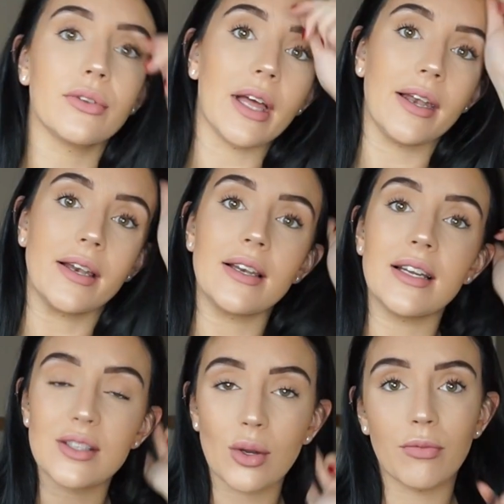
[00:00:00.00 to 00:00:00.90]
then
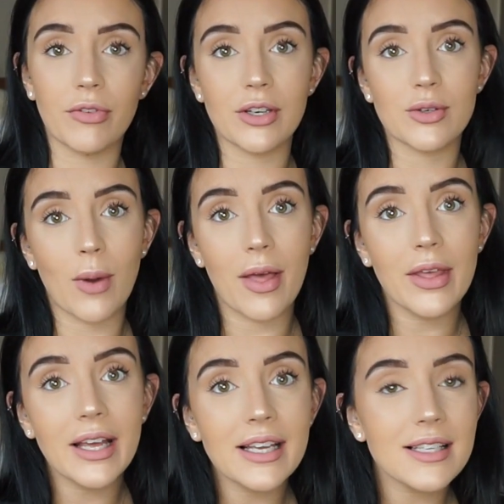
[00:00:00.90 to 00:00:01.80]
it's comfier to
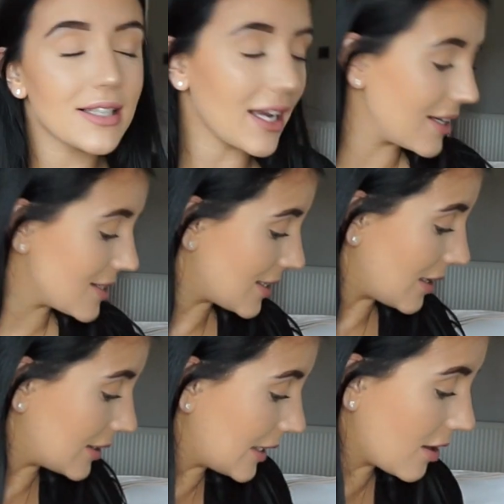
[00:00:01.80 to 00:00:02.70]
wear these kind of
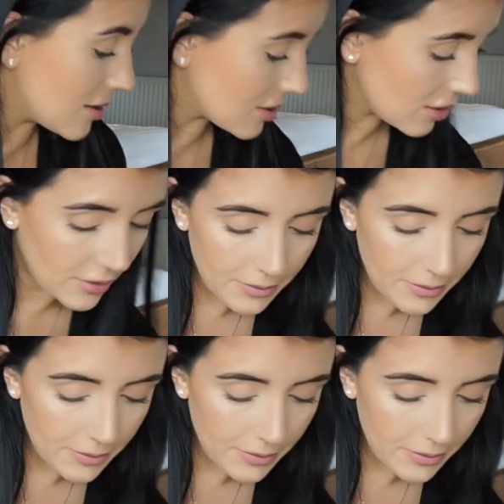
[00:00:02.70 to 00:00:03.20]
style knickers.